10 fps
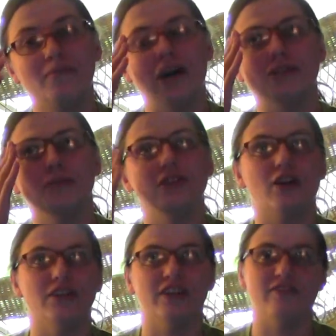Possibly
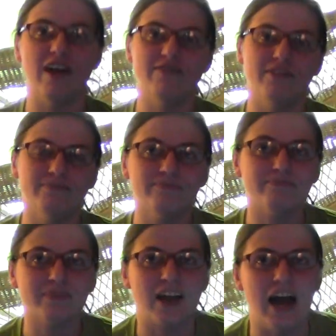Trial Deck 5.
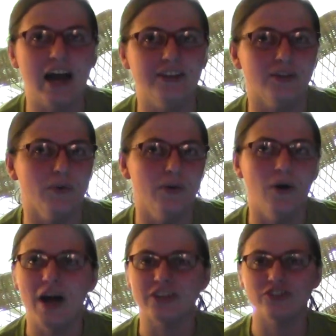I don't
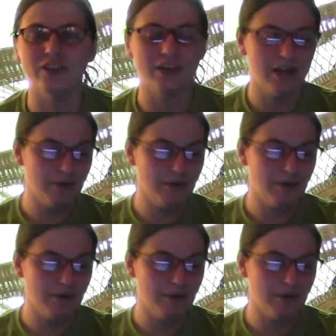know, actually.